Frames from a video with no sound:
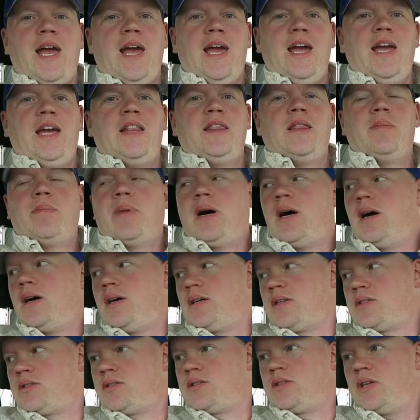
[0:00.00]
and the
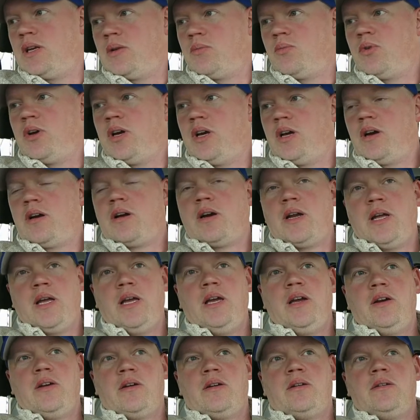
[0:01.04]
Box, and we are
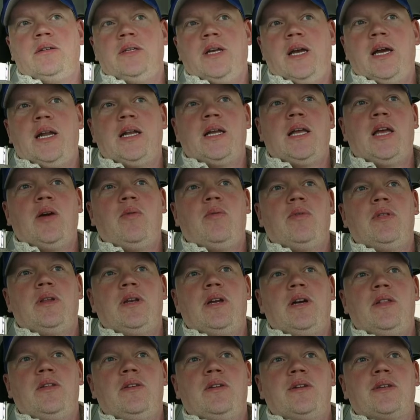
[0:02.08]
here yet again with
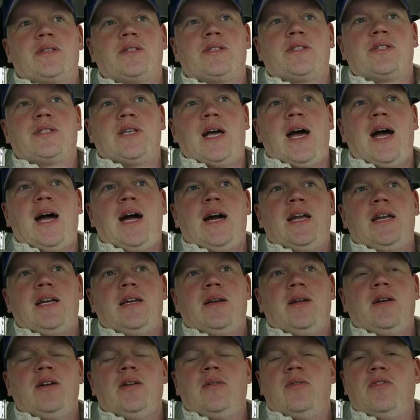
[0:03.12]
another
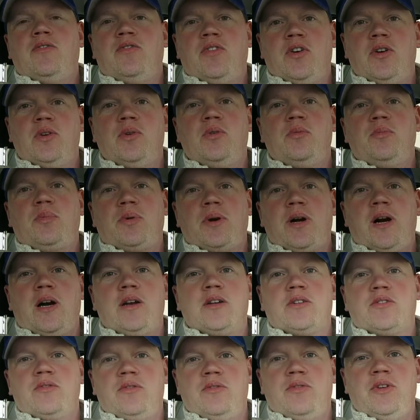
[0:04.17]
exciting food
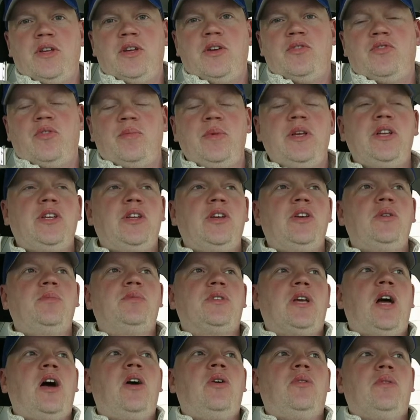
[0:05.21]
product review from
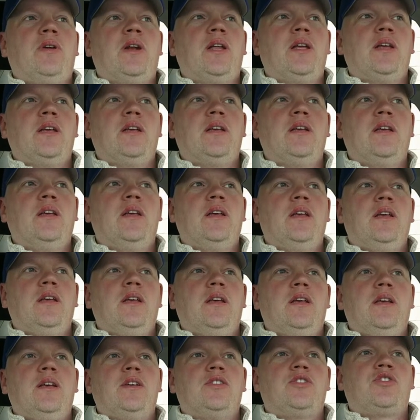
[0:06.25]
YouTube's only
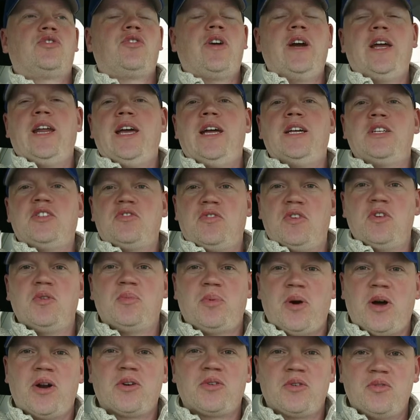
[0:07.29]
straight edge food
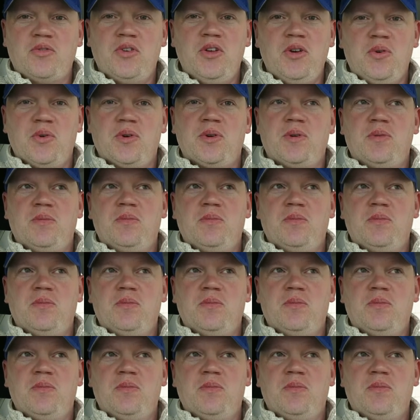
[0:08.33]
product reviewer.